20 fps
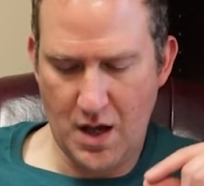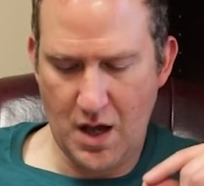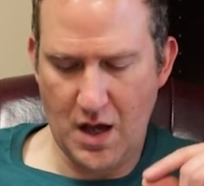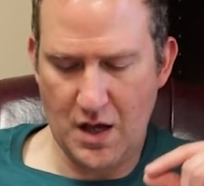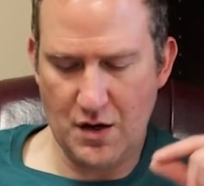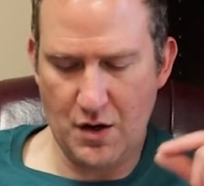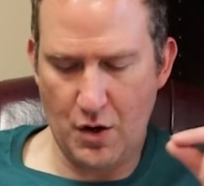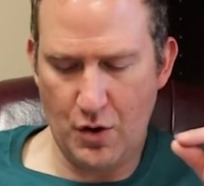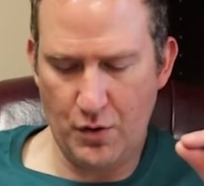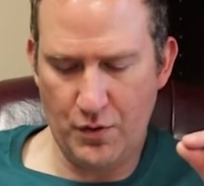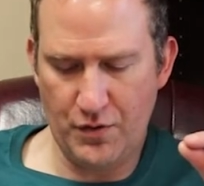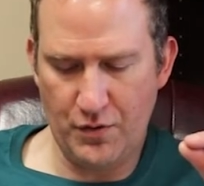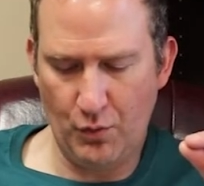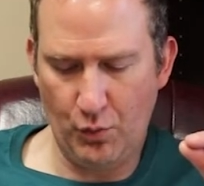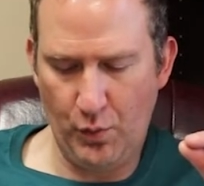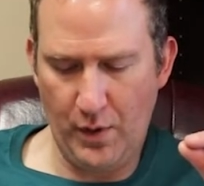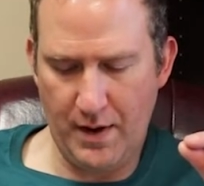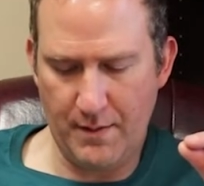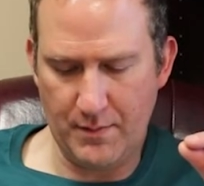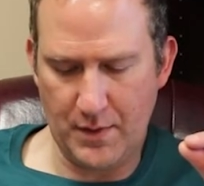and all the
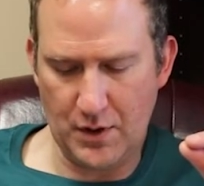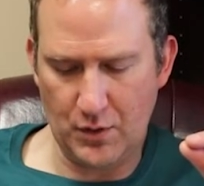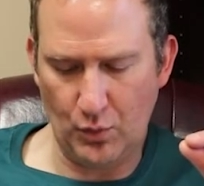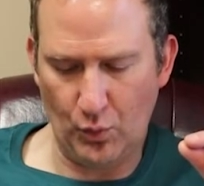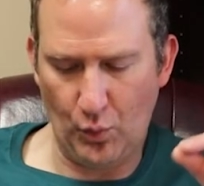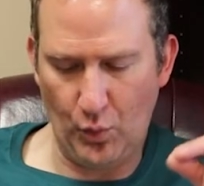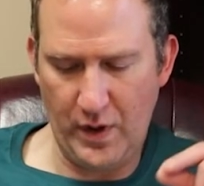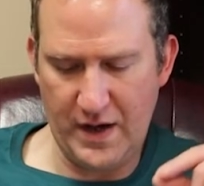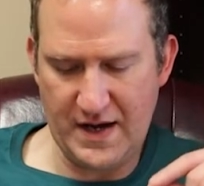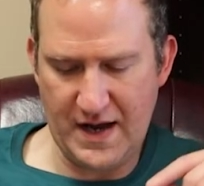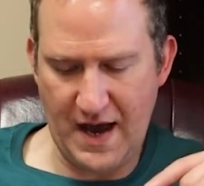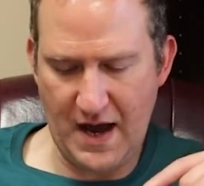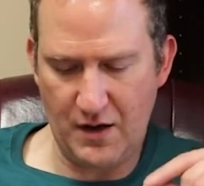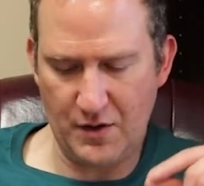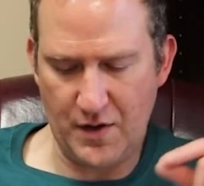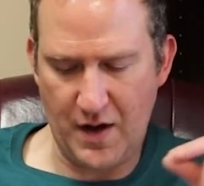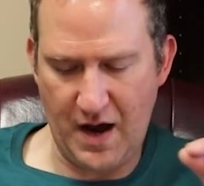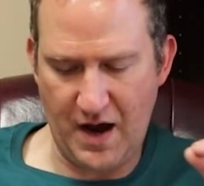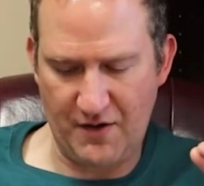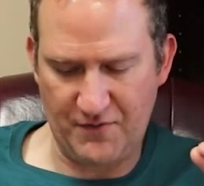women went
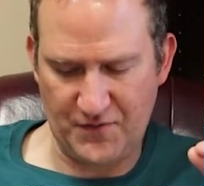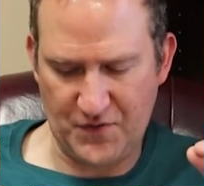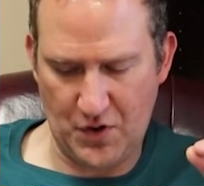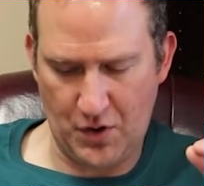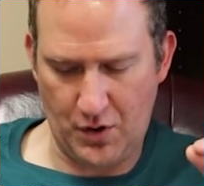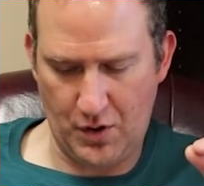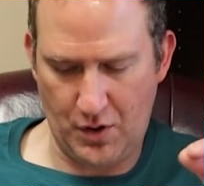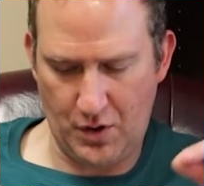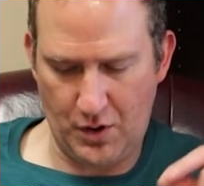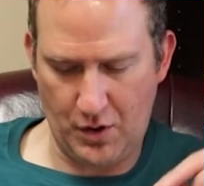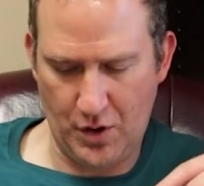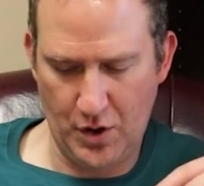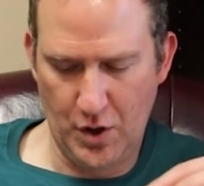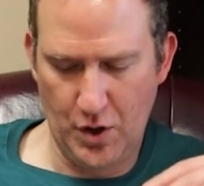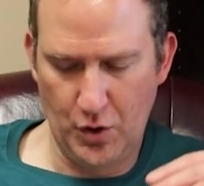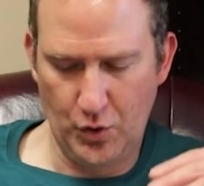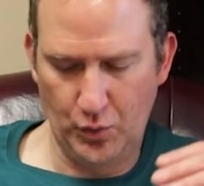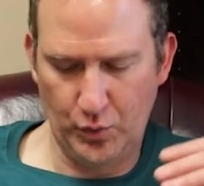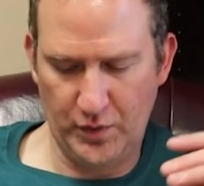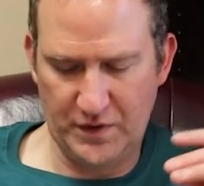out after her
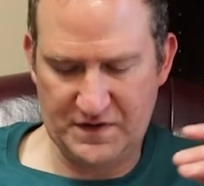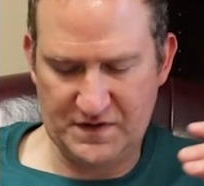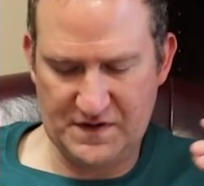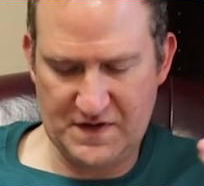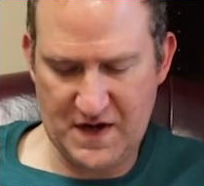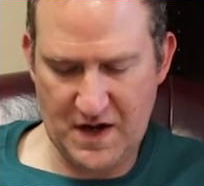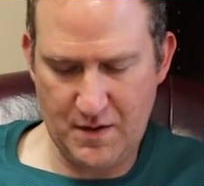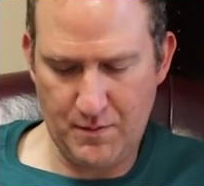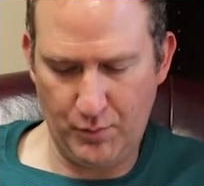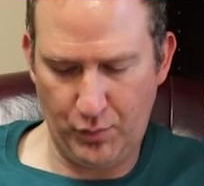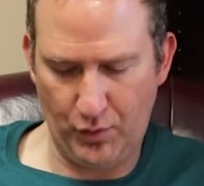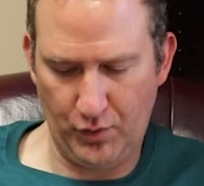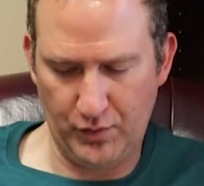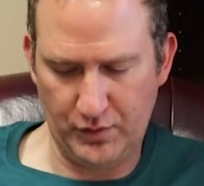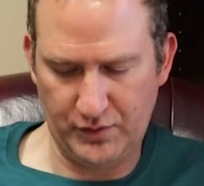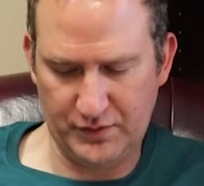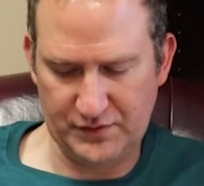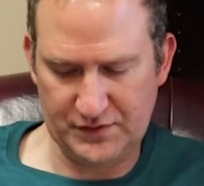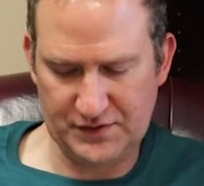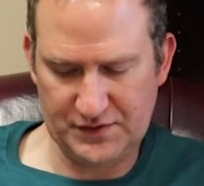with
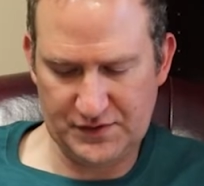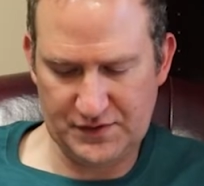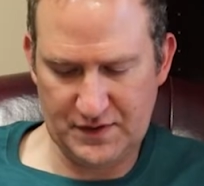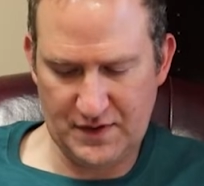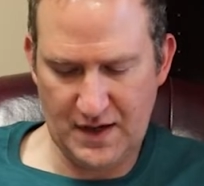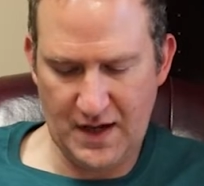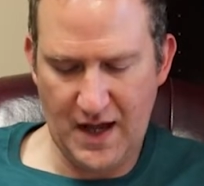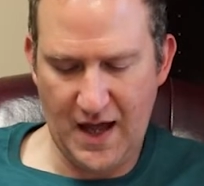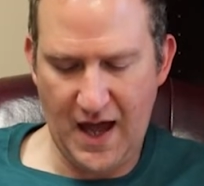timbrels